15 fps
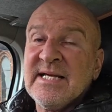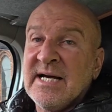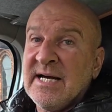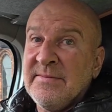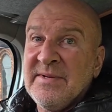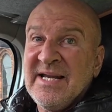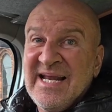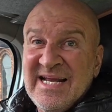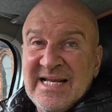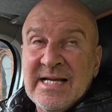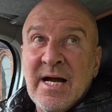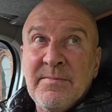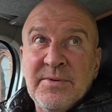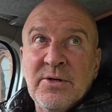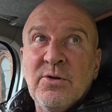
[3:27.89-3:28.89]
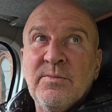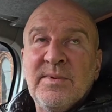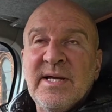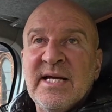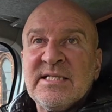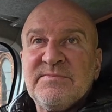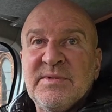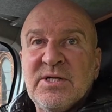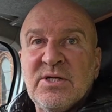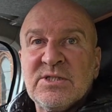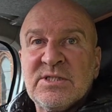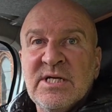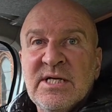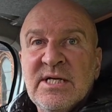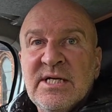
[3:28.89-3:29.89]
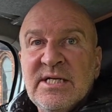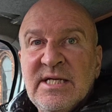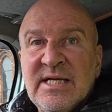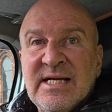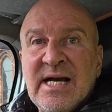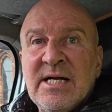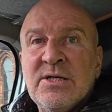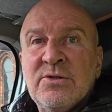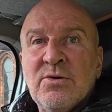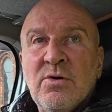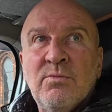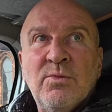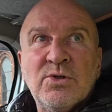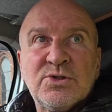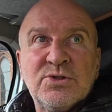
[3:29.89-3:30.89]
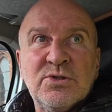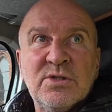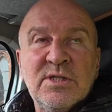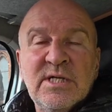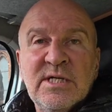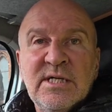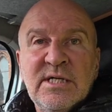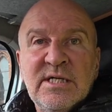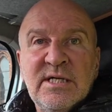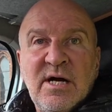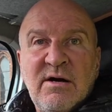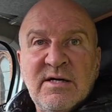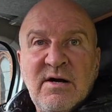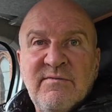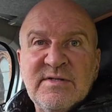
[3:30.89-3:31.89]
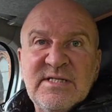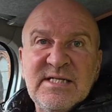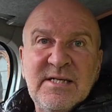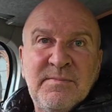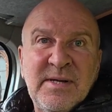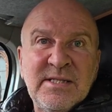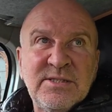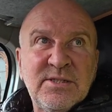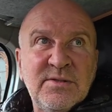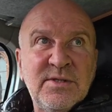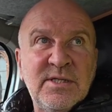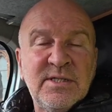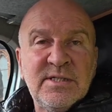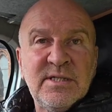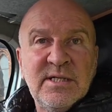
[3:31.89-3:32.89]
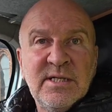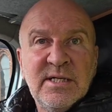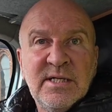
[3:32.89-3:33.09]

That, I mean, in capital BS, because you can grow muscle. It obviously depends on the